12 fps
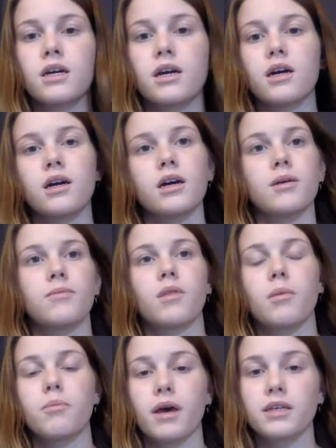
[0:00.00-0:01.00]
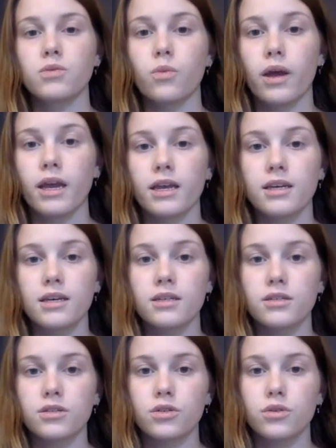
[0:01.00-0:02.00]
the best way
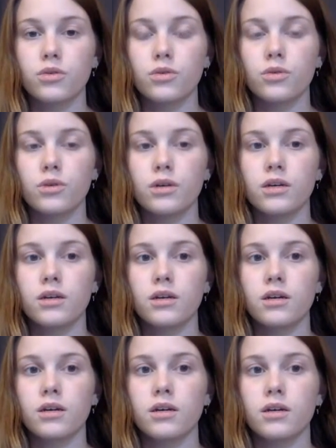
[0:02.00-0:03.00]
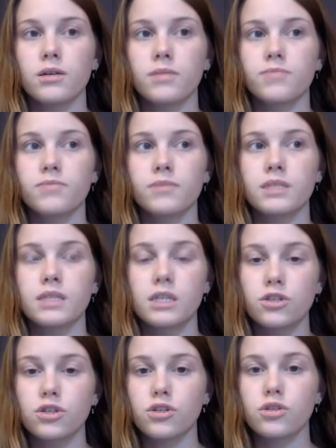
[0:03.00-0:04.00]
to
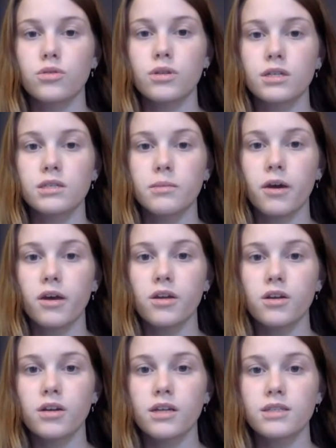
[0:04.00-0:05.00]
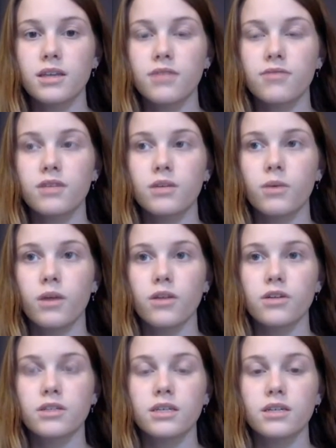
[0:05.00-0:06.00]
teach your students about internet safety,
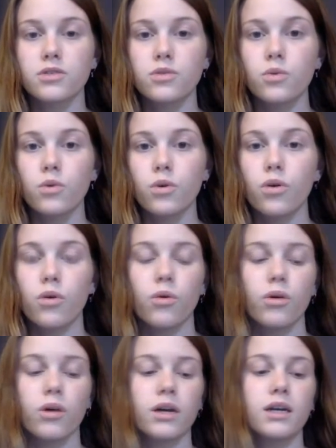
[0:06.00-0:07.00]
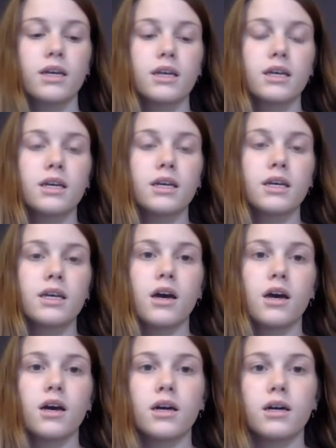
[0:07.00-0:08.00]
whether it's at school or
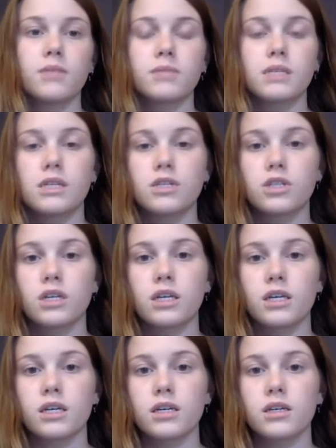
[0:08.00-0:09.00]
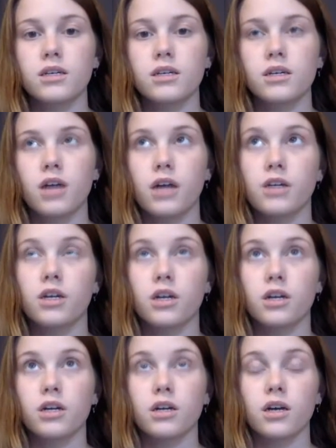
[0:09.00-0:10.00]
teaching
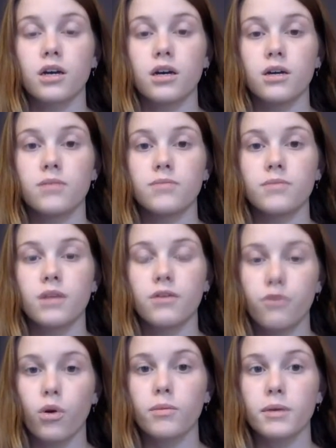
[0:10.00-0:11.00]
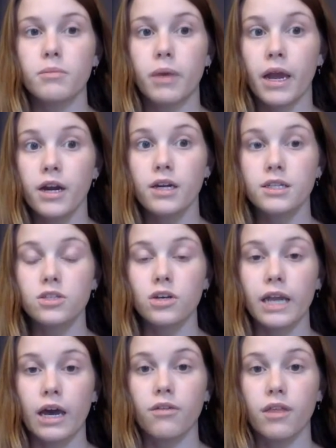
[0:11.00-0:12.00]
or informing parents
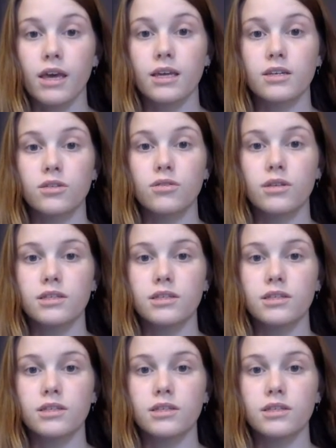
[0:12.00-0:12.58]
on how they can do the